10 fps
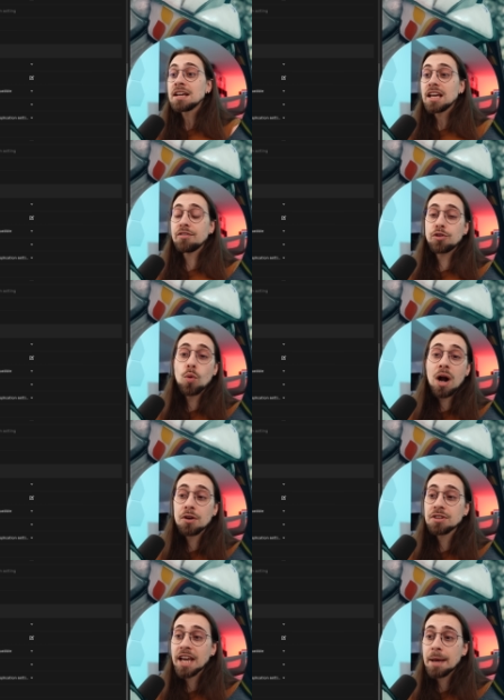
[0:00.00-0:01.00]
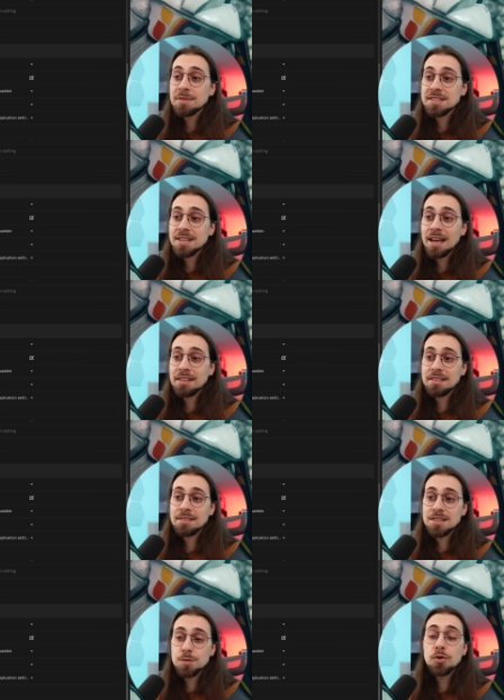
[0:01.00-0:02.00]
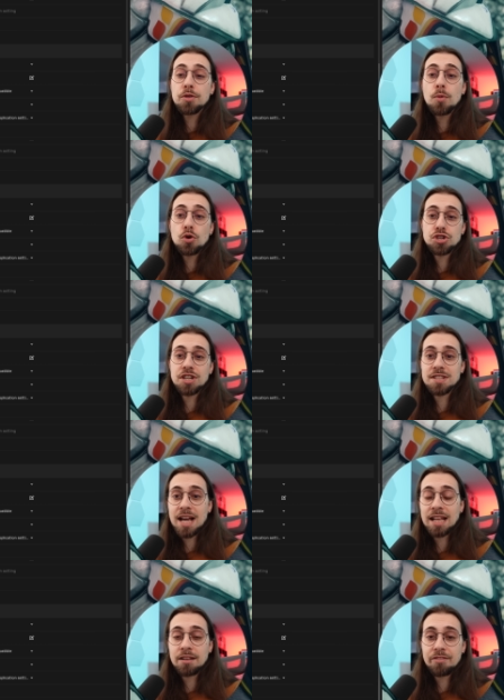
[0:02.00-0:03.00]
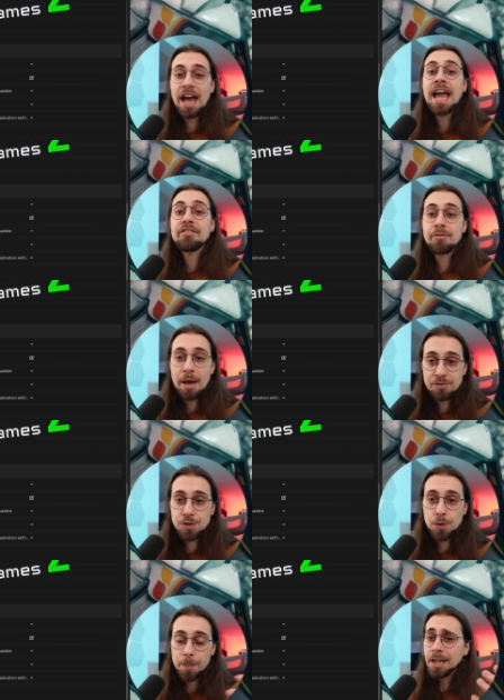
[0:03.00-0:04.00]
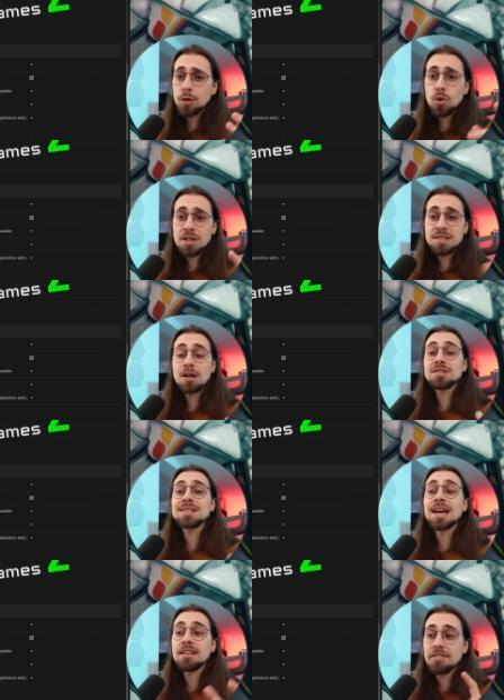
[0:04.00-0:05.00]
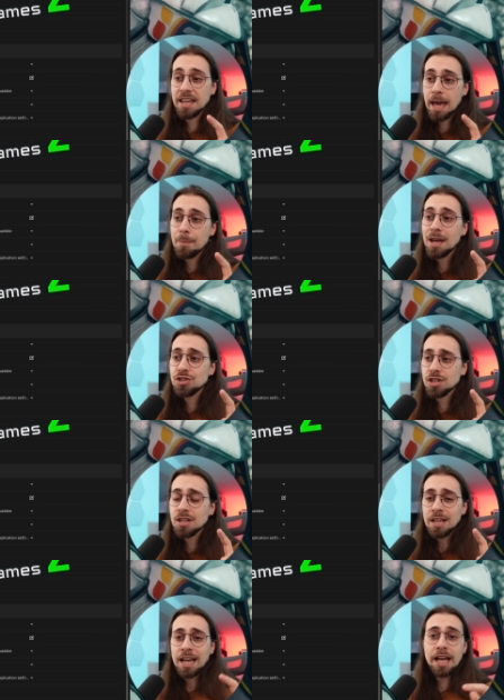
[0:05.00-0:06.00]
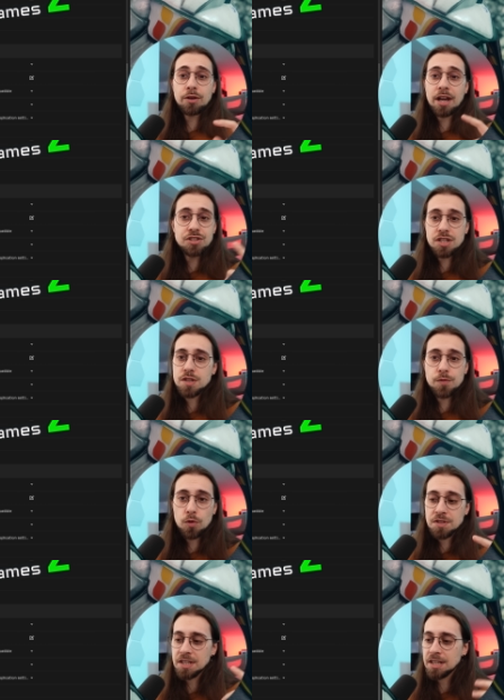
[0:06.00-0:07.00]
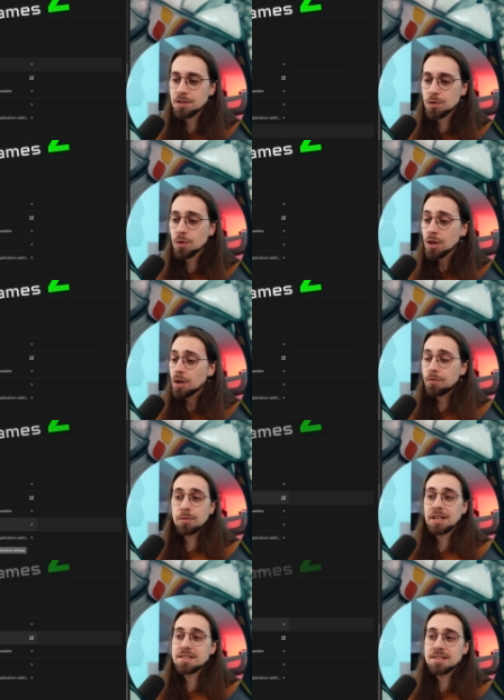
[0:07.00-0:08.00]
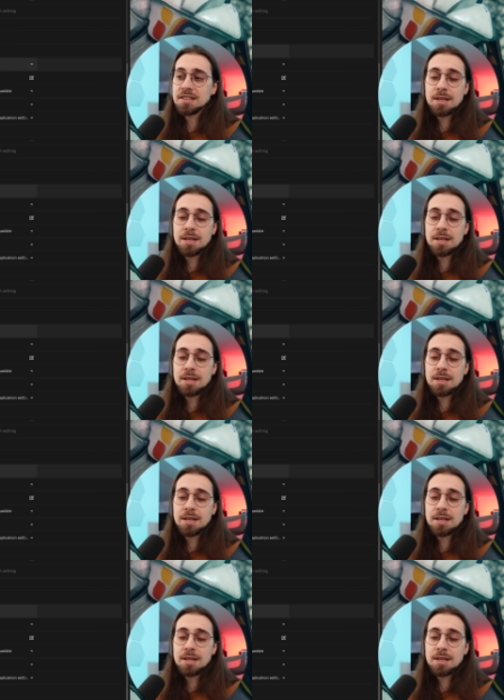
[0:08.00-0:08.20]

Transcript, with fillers: If you are on the AMD side, smooth motion is kind of AFMF 2. It works outside of the game engine and you can just force it into. It's the